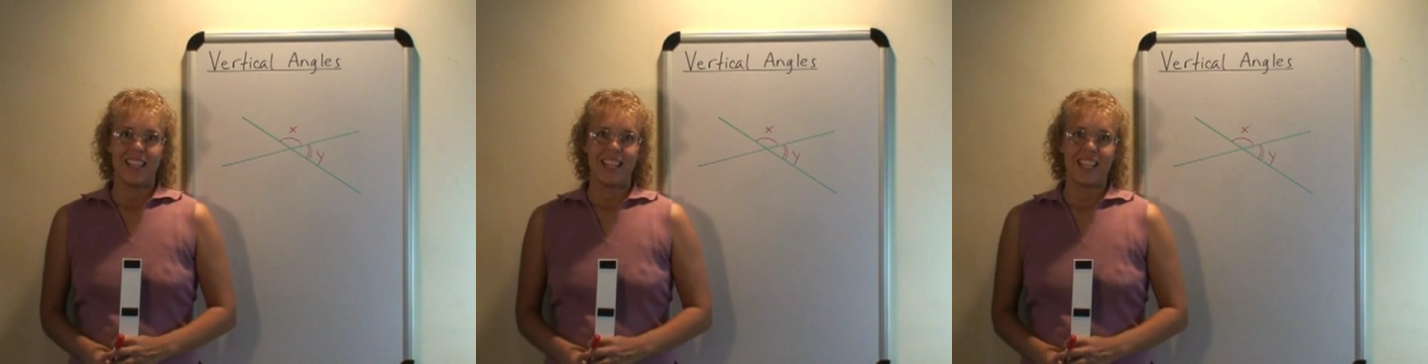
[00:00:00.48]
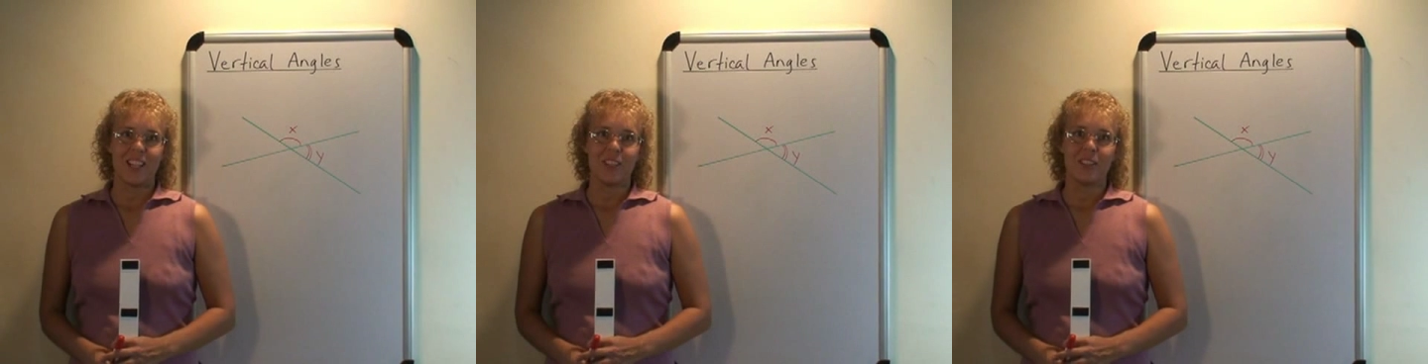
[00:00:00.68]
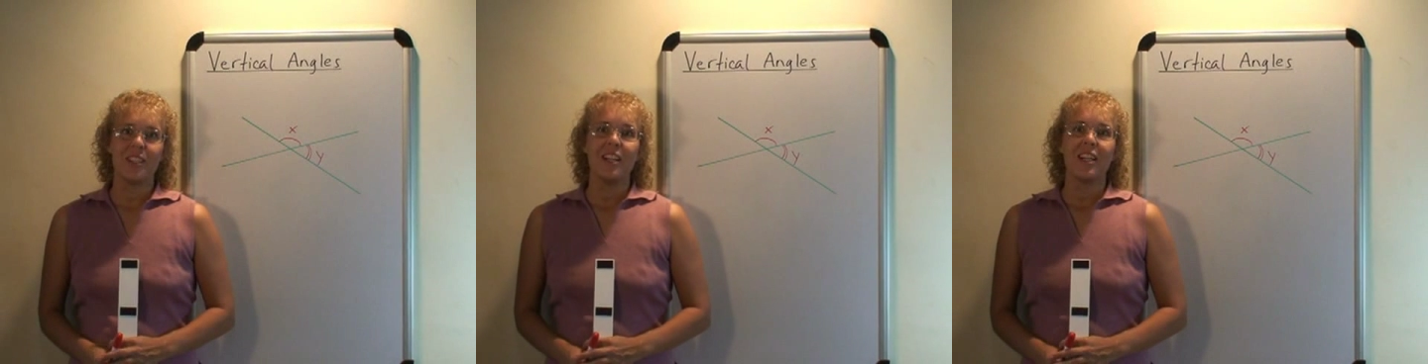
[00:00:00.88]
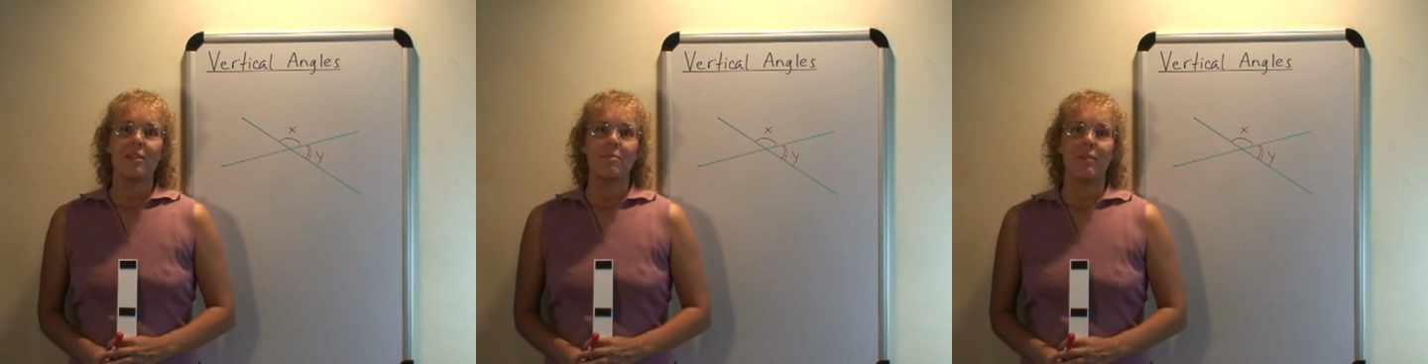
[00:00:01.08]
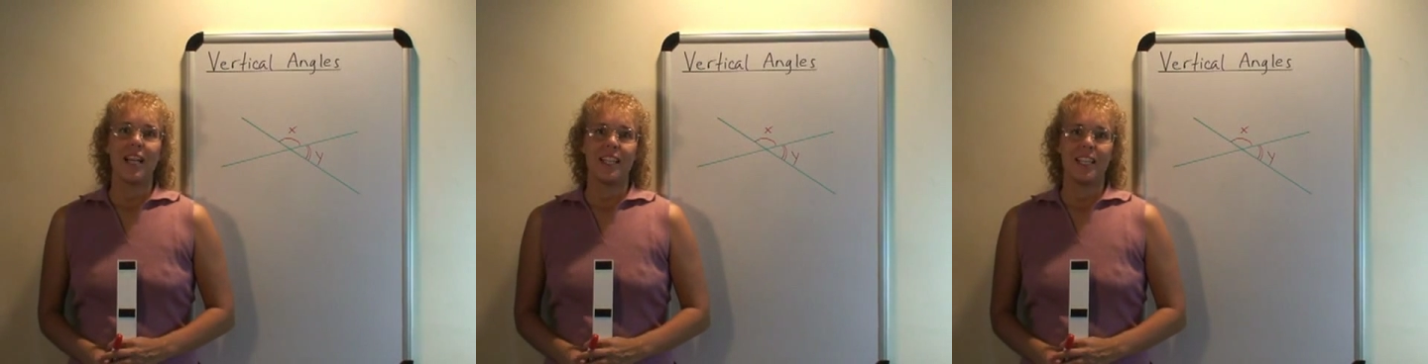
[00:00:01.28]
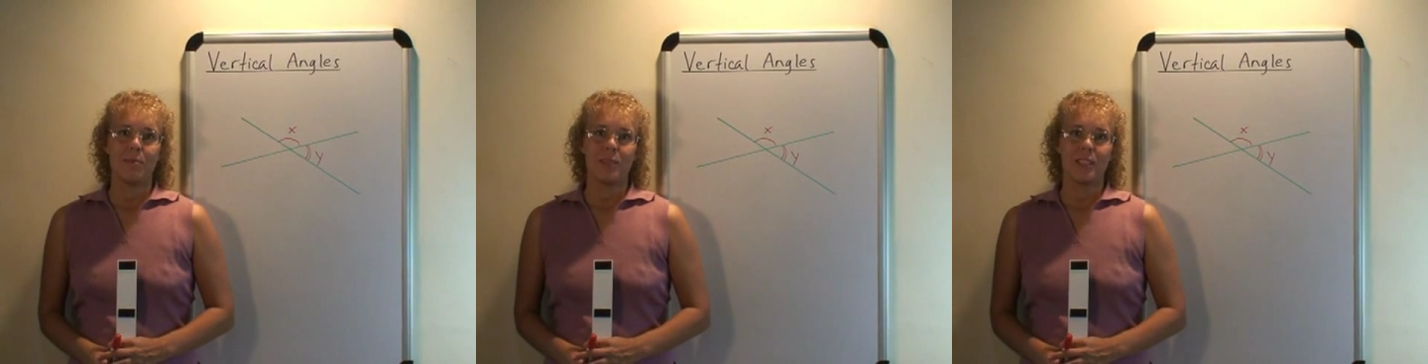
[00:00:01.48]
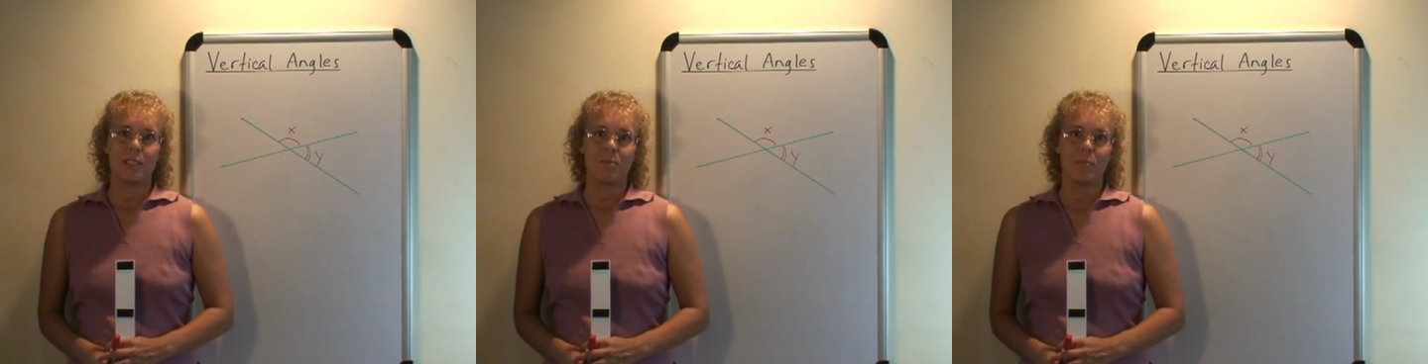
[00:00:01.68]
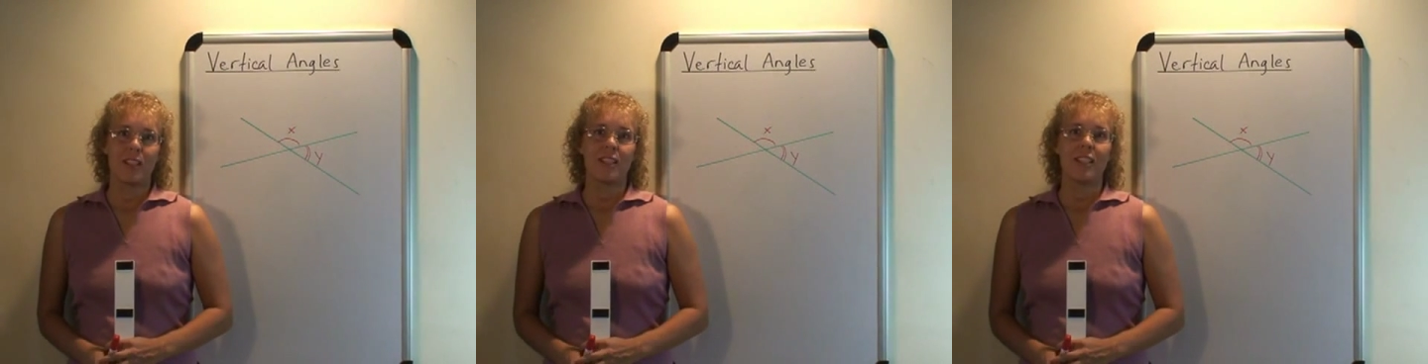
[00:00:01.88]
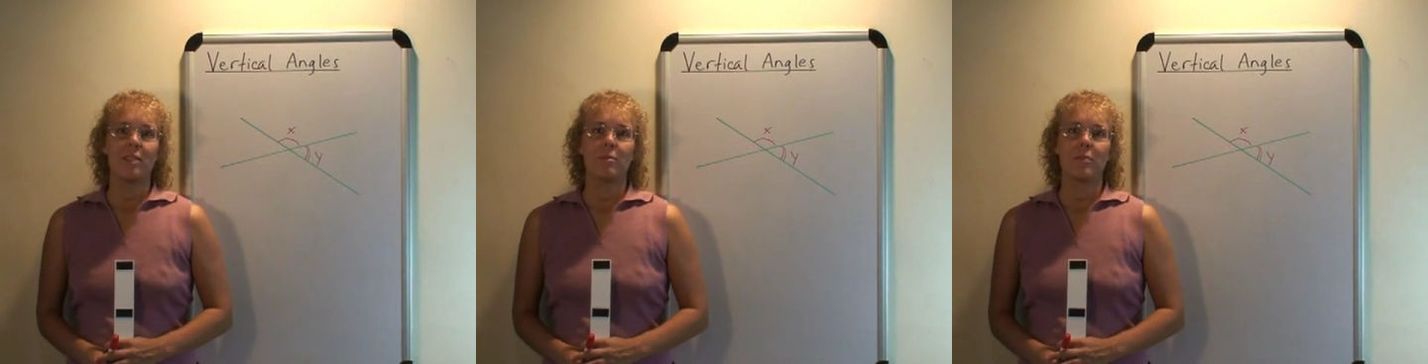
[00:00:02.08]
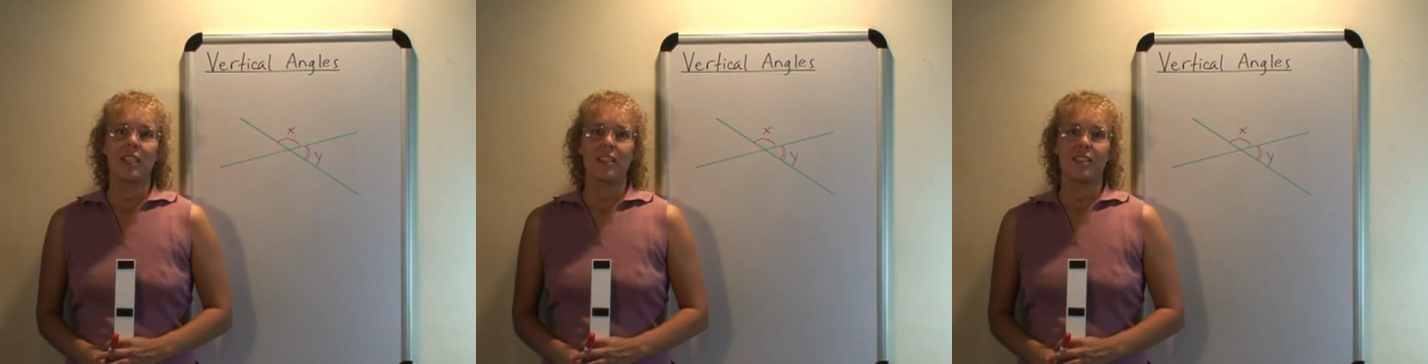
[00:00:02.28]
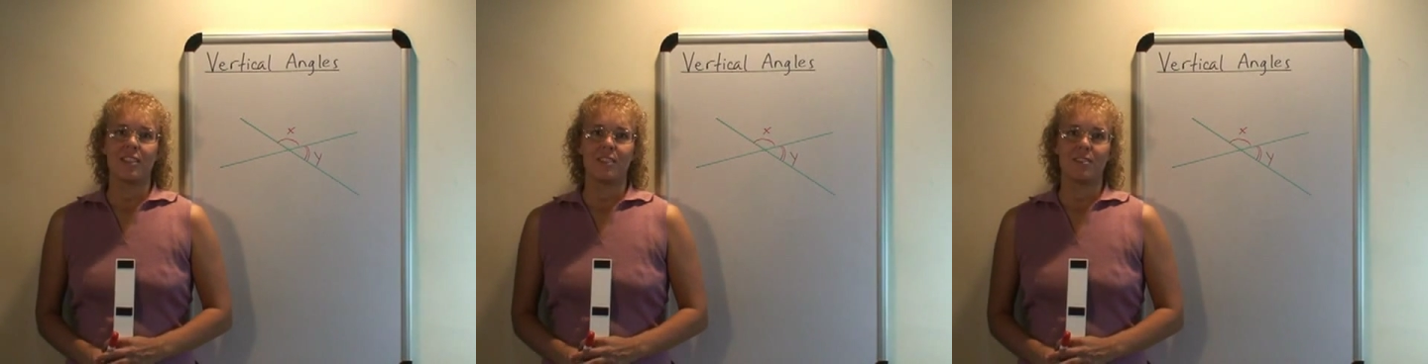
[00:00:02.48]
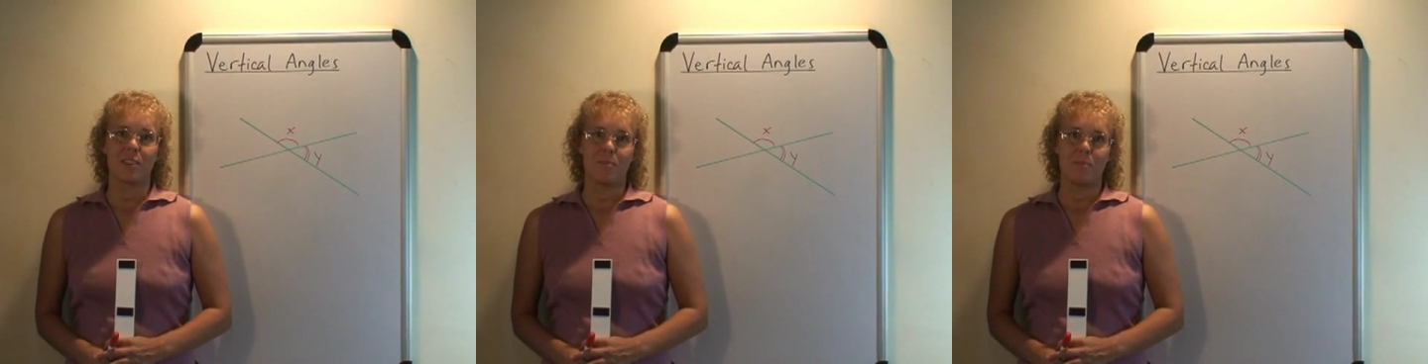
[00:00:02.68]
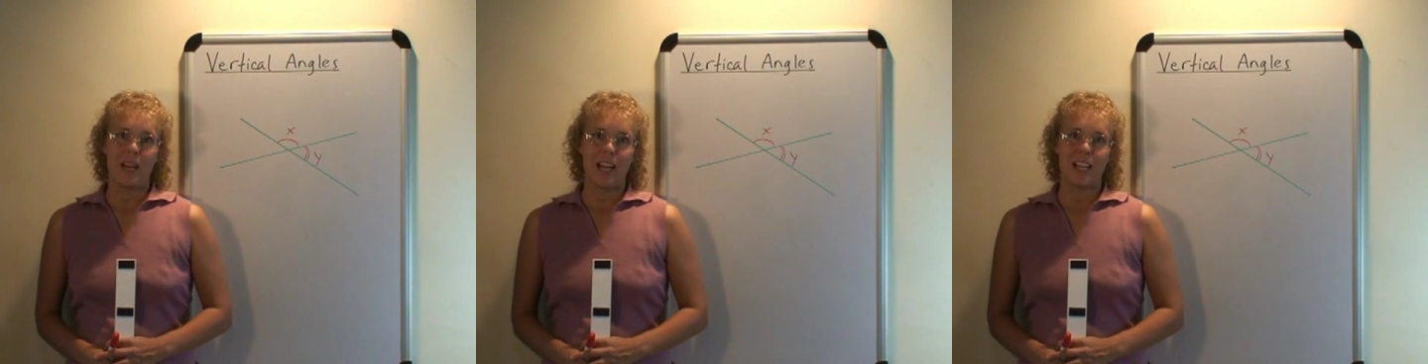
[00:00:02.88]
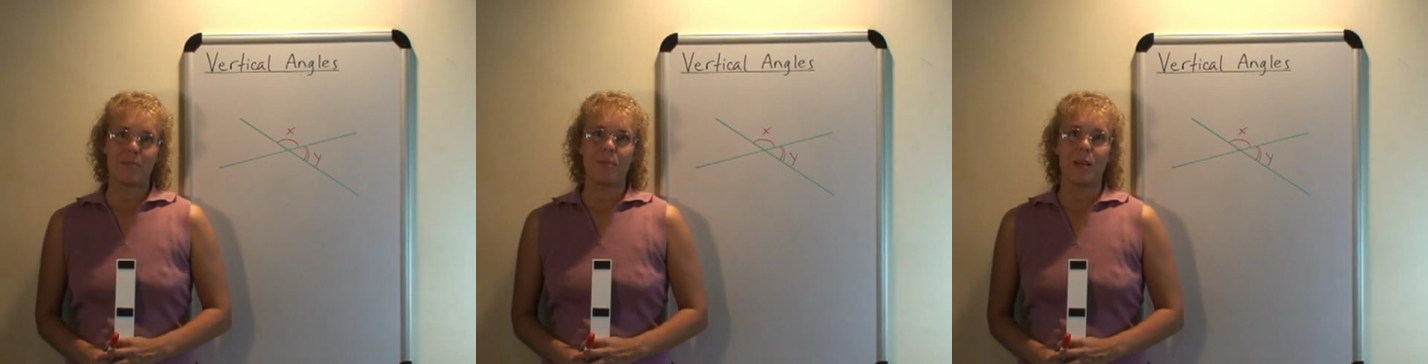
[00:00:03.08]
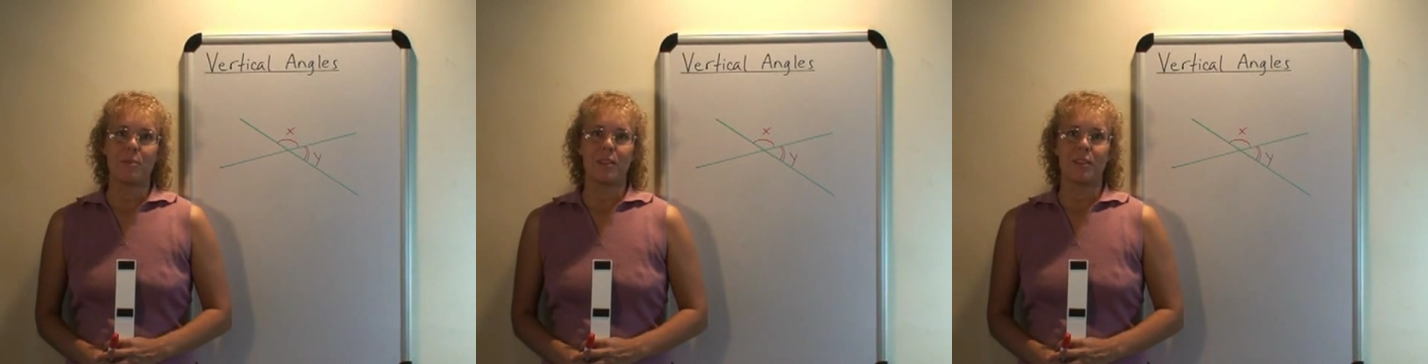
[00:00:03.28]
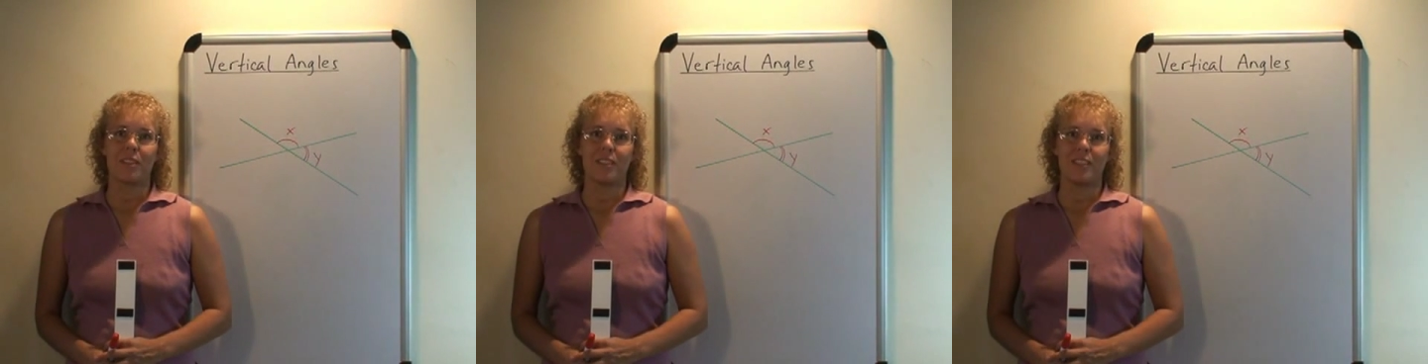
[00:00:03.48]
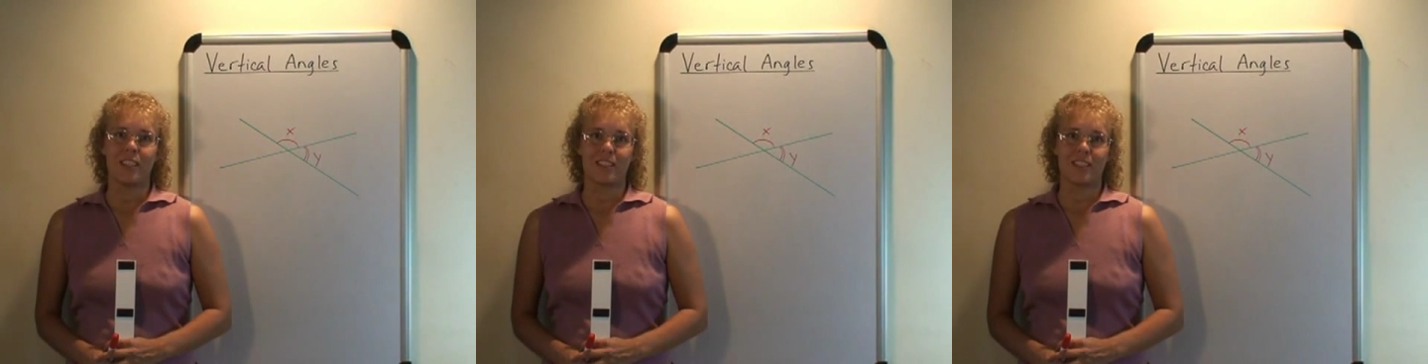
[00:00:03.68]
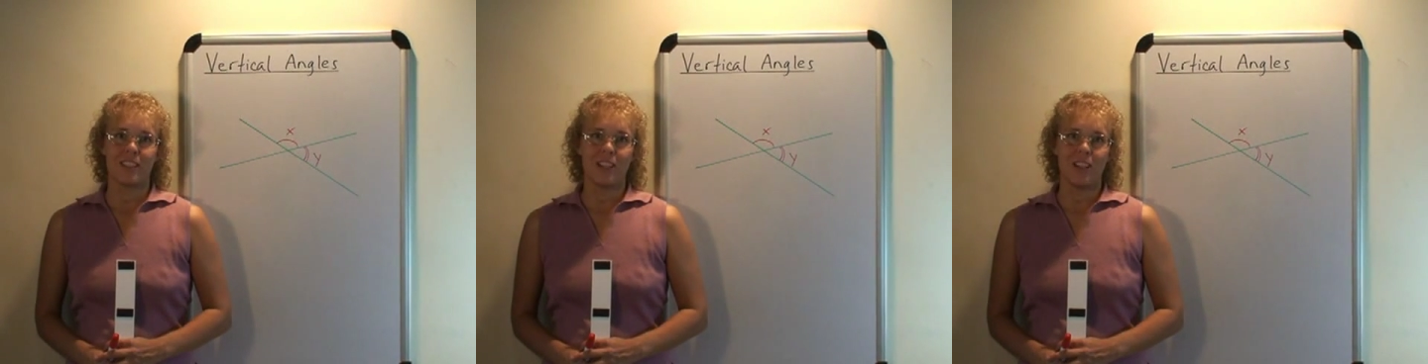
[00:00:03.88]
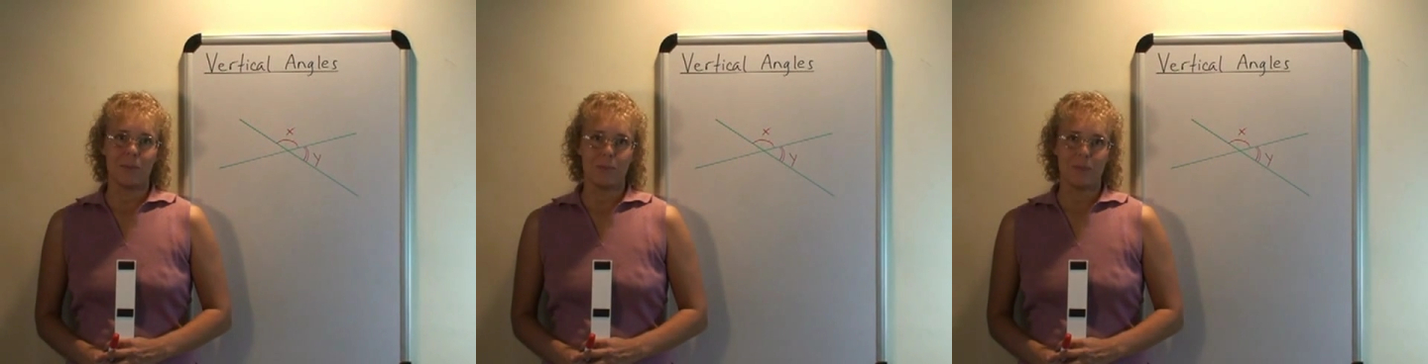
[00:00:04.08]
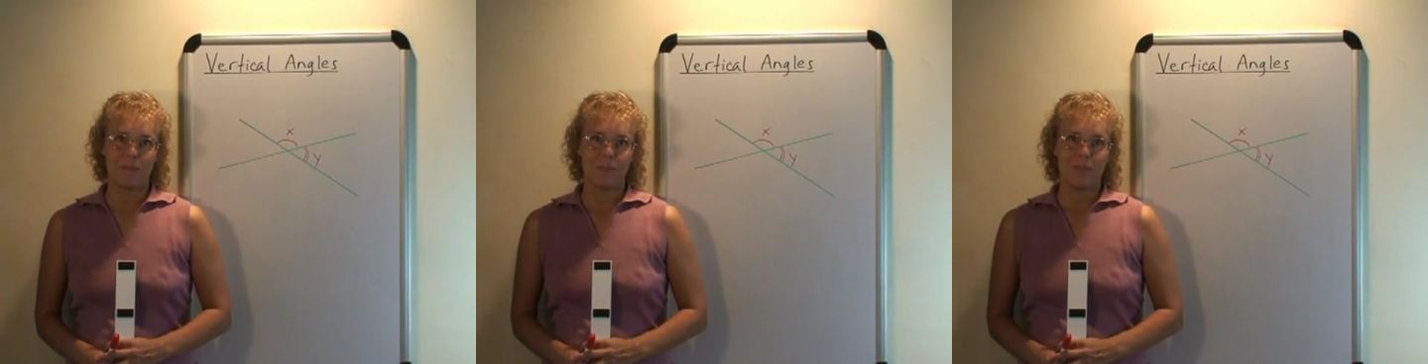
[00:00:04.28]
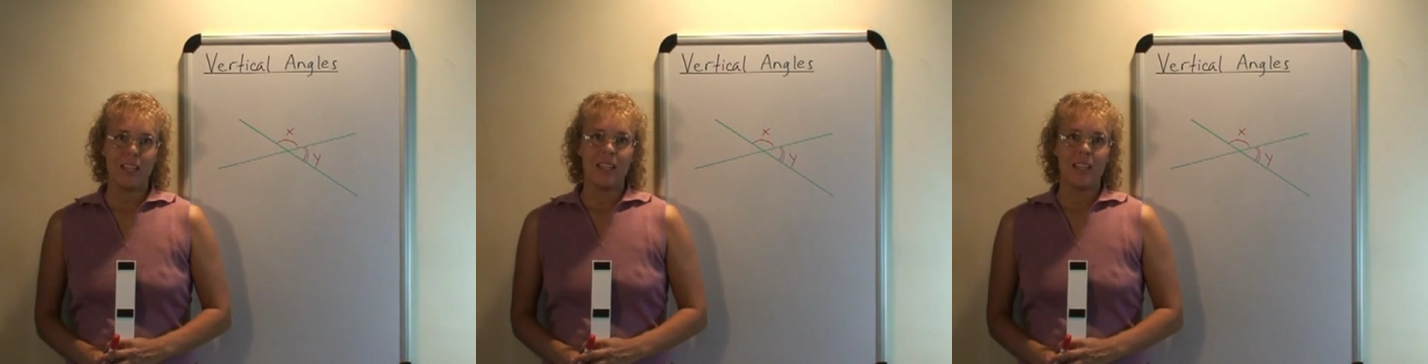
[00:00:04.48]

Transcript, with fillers: Hello, my name is Maria Miller from MathMammoth.com.